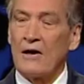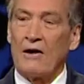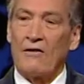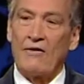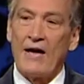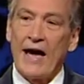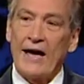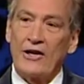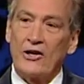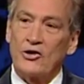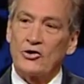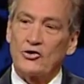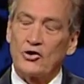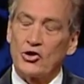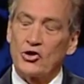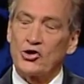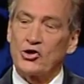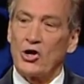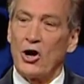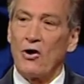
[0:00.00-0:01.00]
and that is to
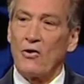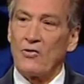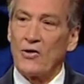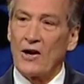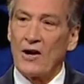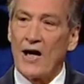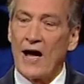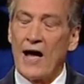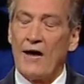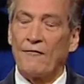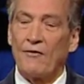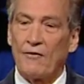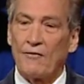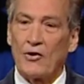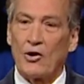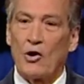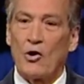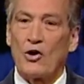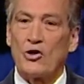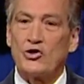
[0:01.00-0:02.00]
show the life of
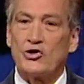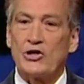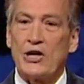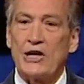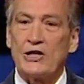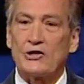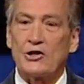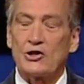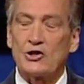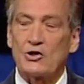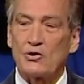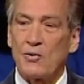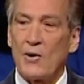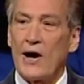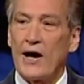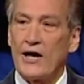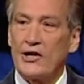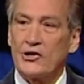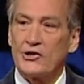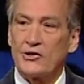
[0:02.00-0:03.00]
the Lord Jesus
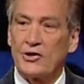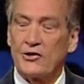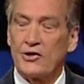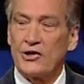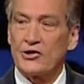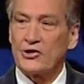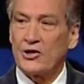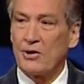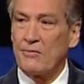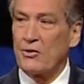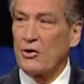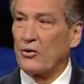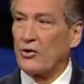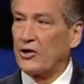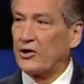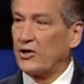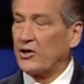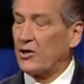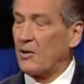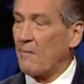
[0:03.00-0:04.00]
Christ to this
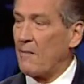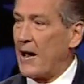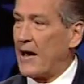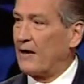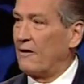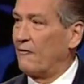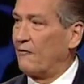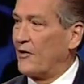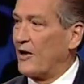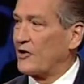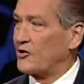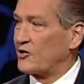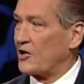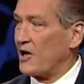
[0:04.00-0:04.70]
community, to manifest